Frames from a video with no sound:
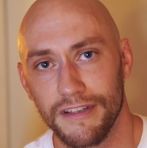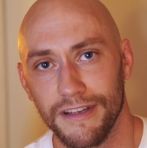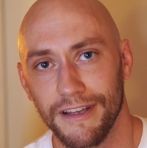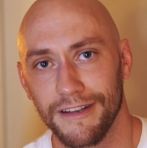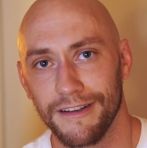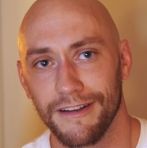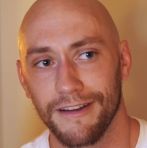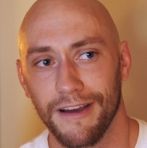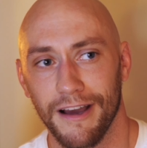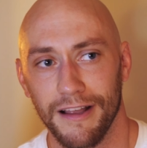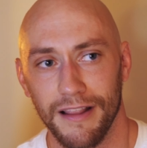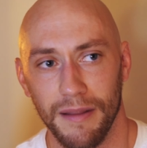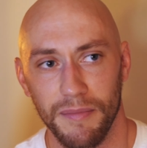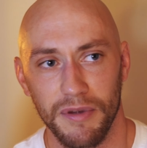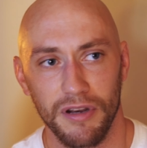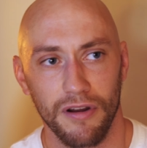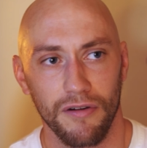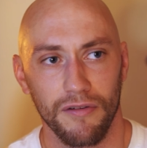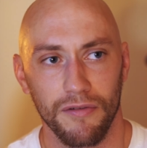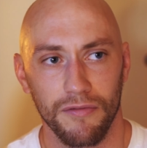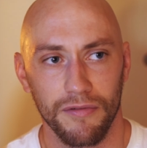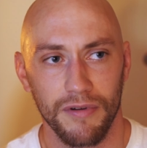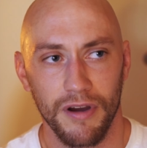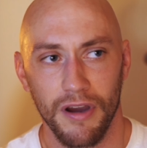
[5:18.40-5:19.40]
and let me
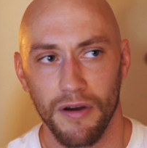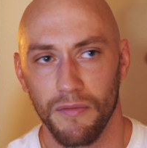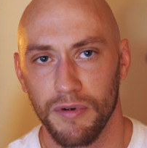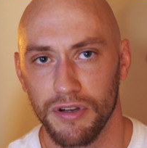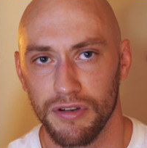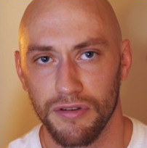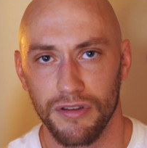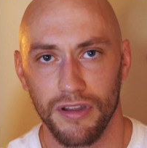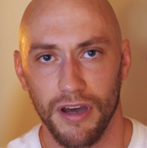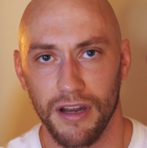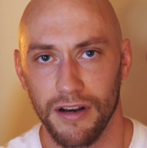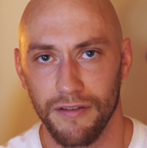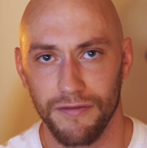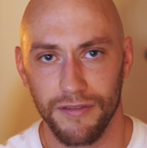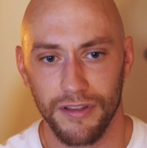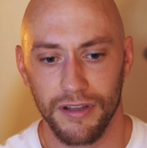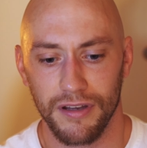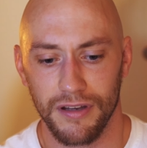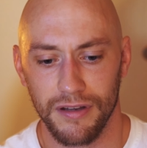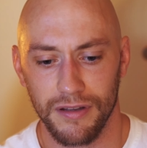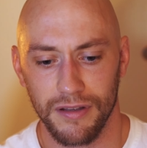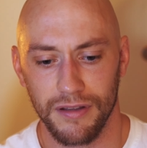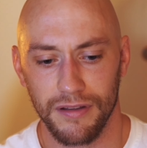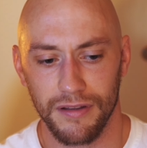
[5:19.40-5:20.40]
know what you thought of
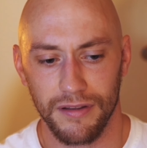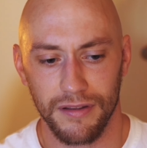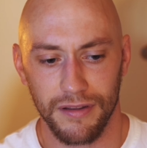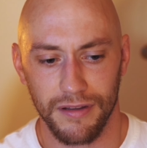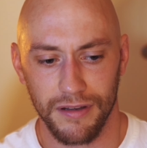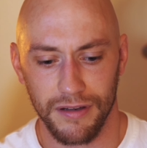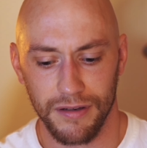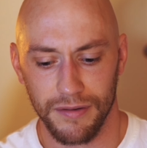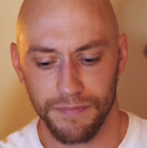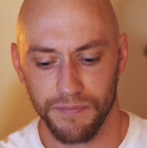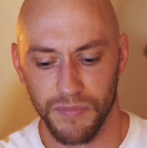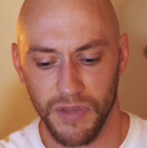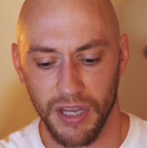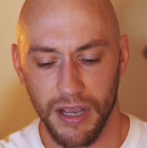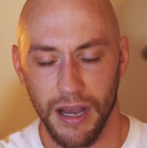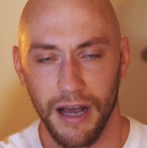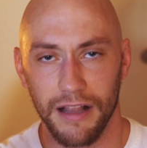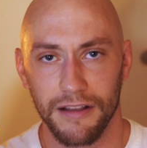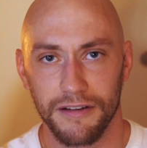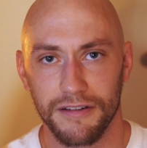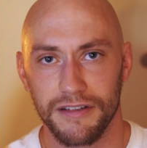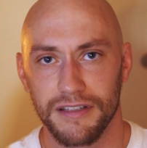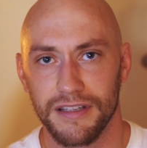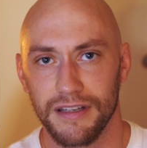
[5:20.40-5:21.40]
the
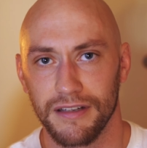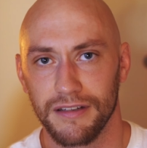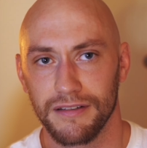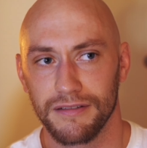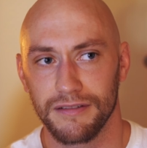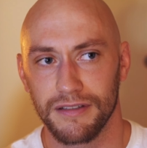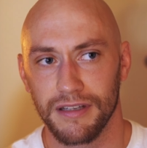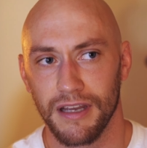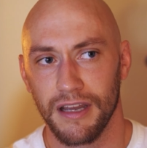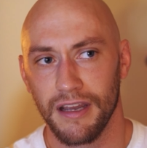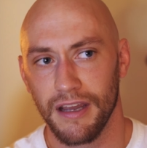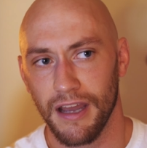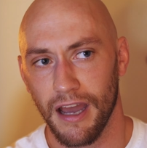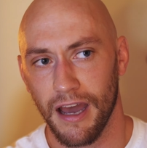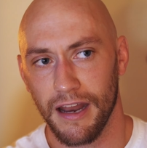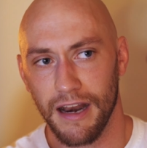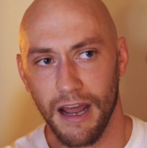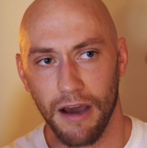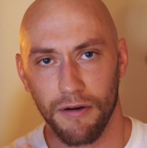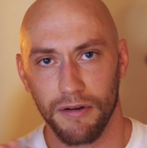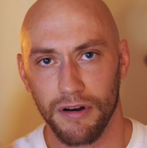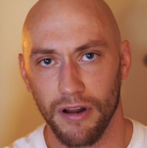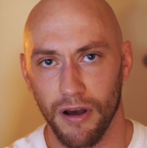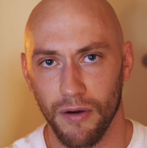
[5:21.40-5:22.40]
colors and
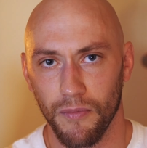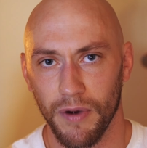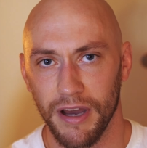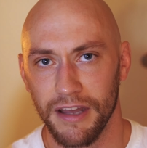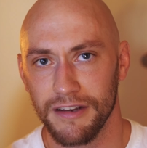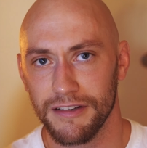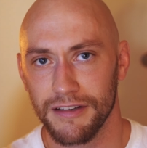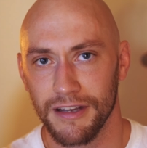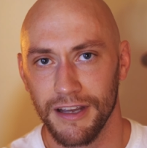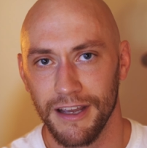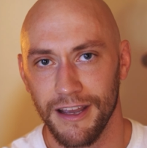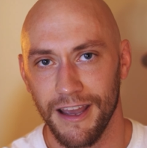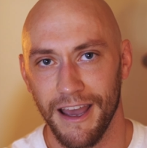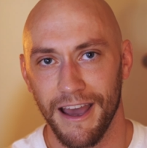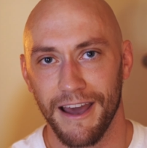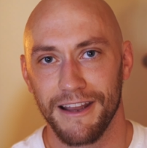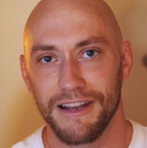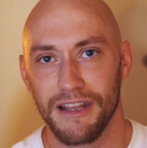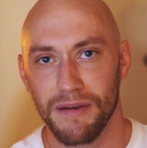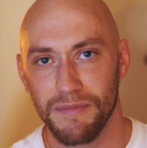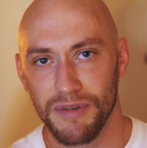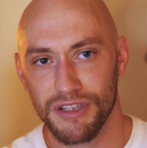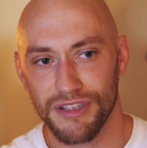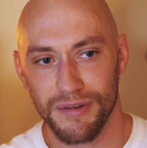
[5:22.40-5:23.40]
how it all went,
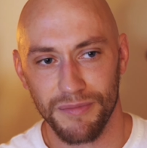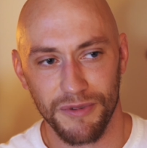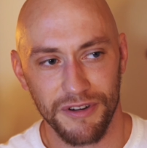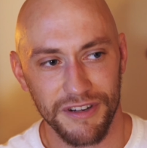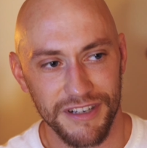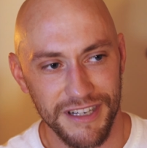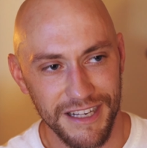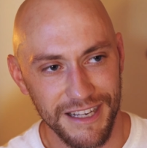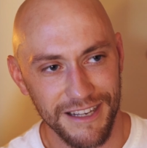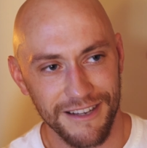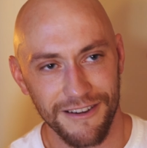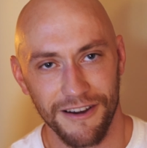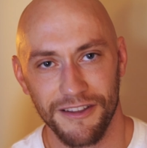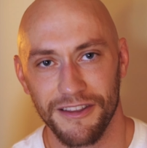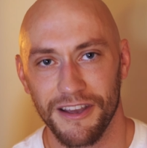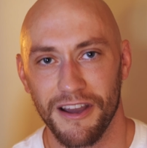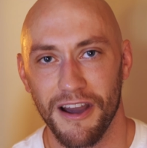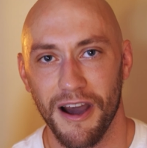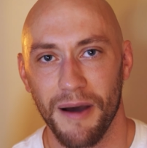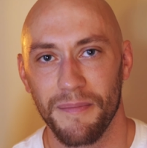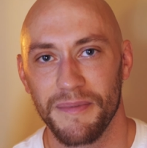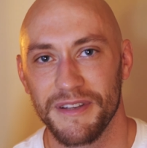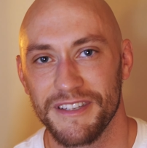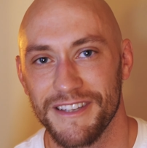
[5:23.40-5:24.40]
and give me some critique on the
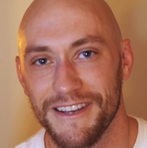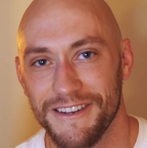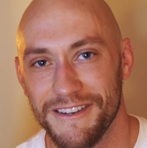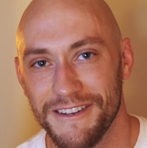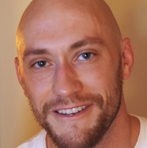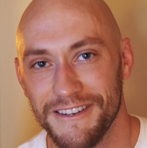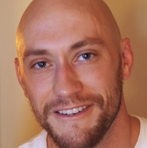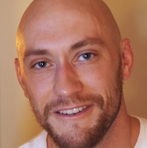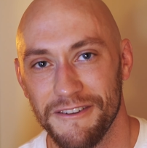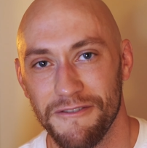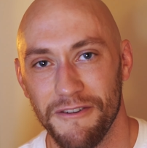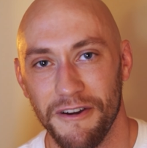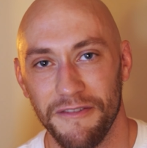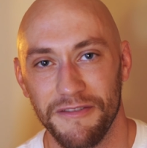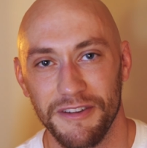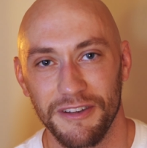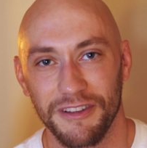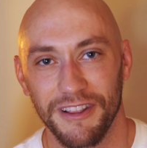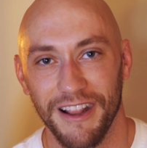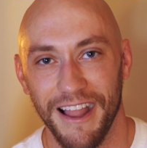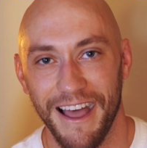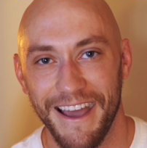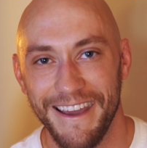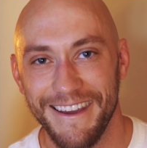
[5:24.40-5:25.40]
composition too if
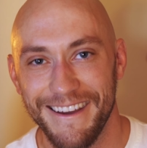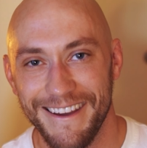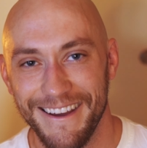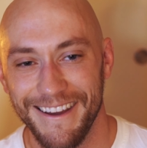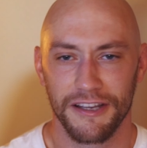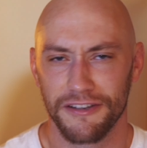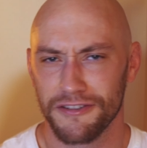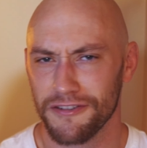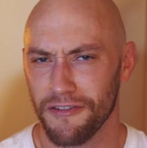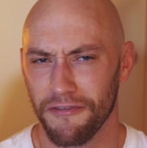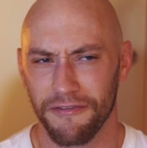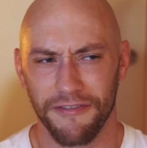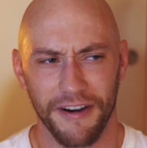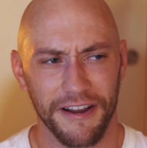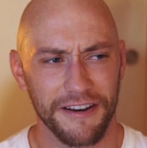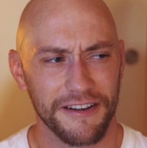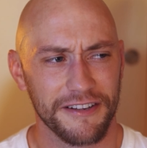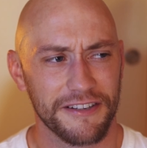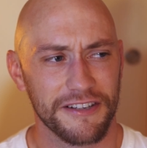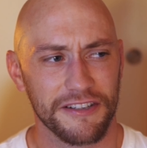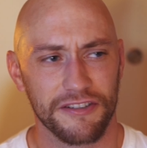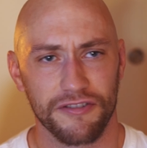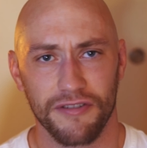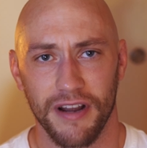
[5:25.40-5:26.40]
you'd like. So fun to
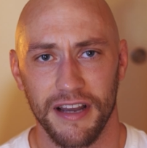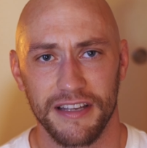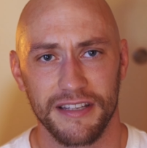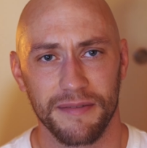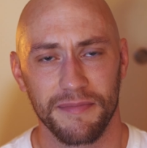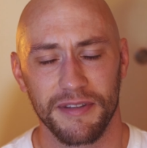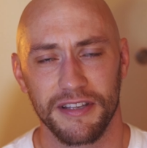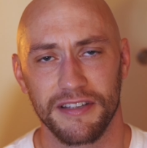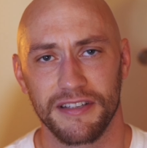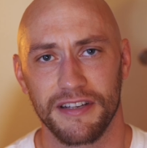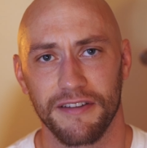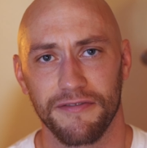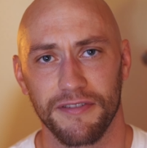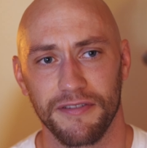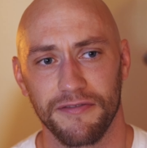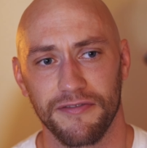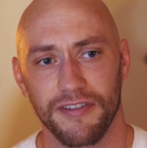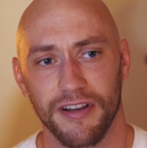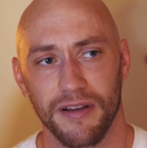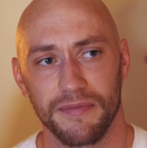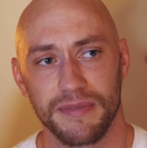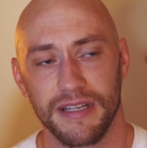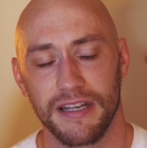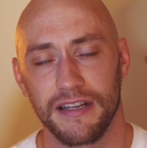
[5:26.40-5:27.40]
just try some of these different
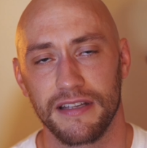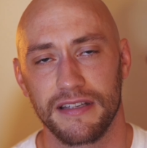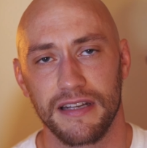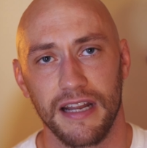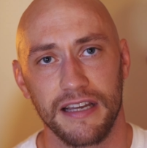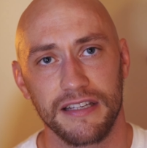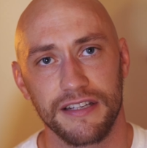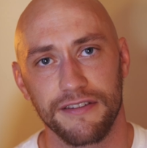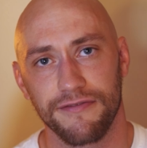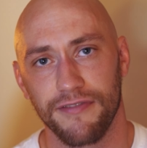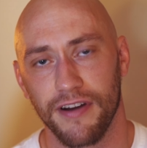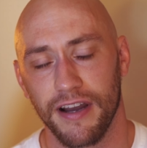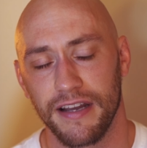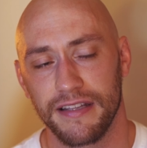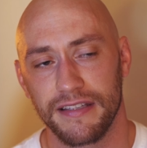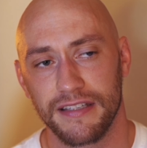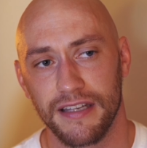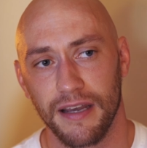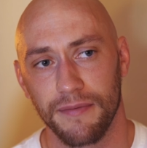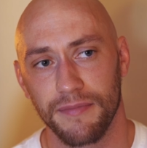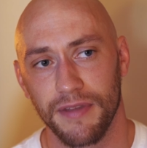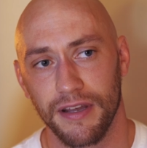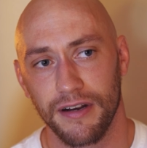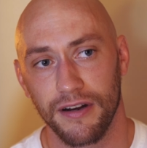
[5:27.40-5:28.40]
films, and it's nice to find
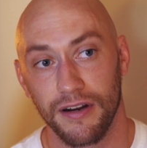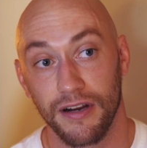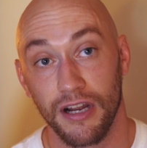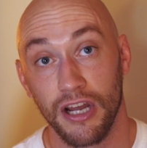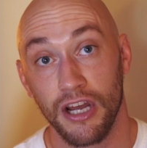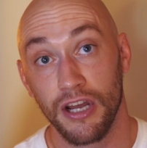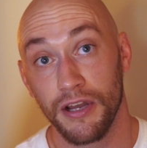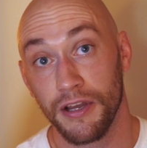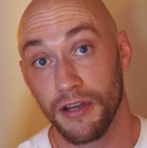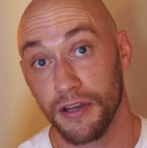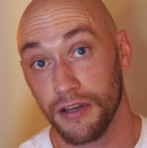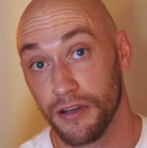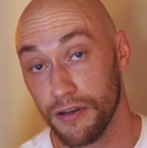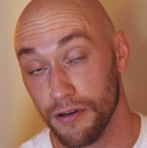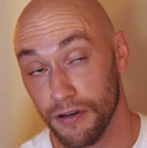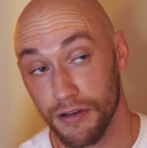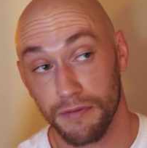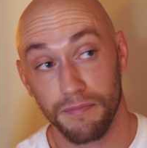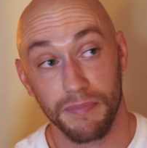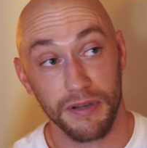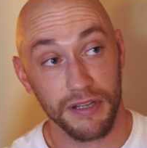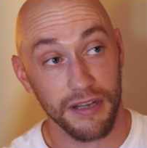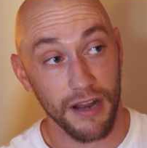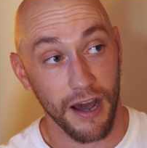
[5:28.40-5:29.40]
some that are
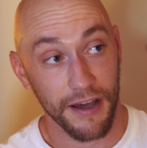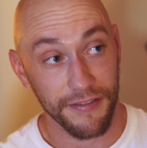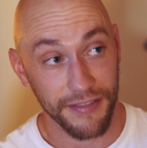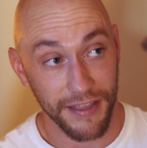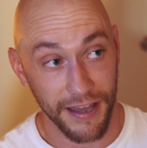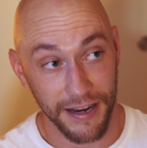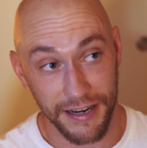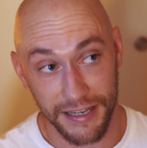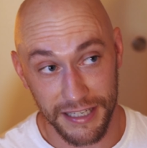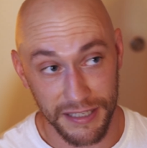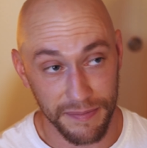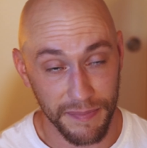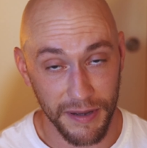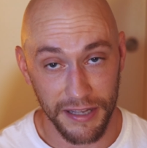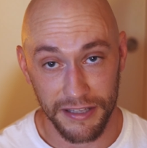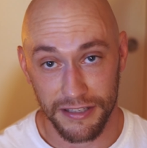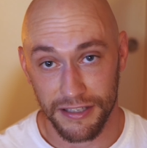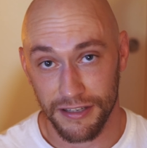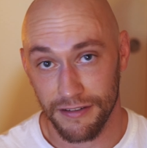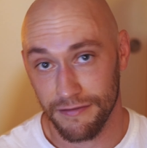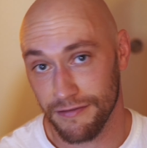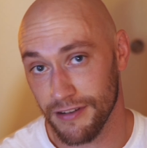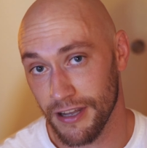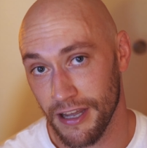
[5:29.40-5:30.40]
good but not that
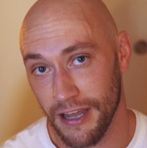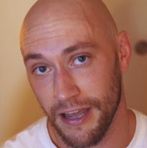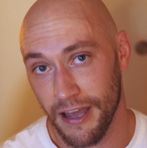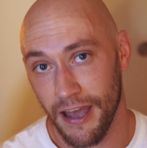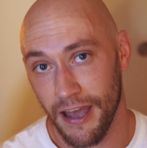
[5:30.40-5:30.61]
expensive.